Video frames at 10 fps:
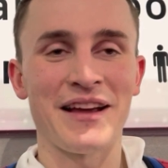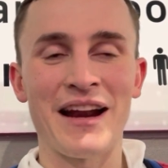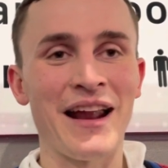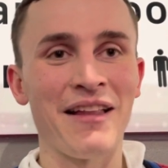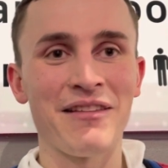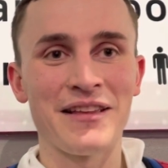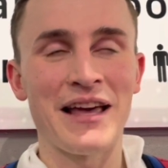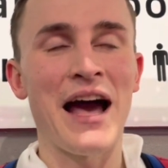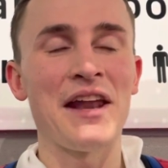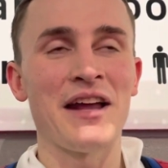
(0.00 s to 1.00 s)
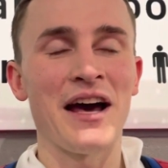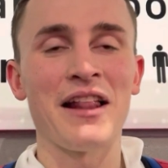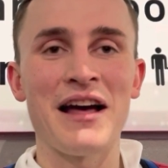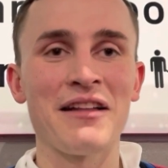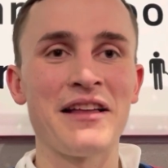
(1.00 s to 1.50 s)
not a
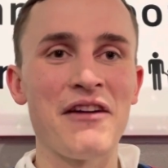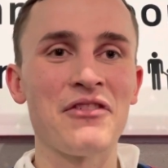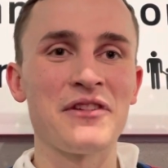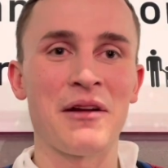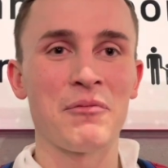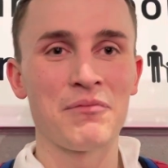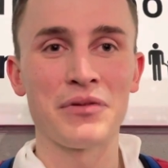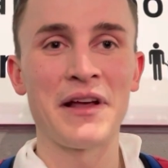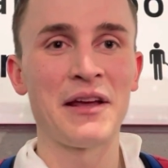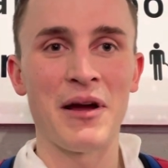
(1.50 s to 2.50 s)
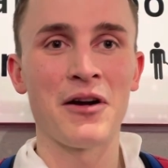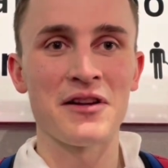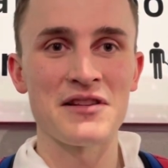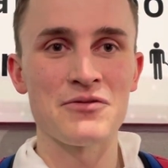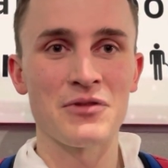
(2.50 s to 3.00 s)
lot left, and I'm playing my
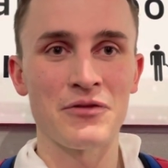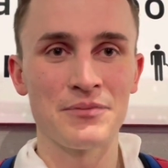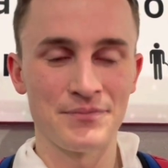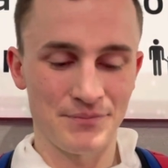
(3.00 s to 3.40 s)
hardest each one of them.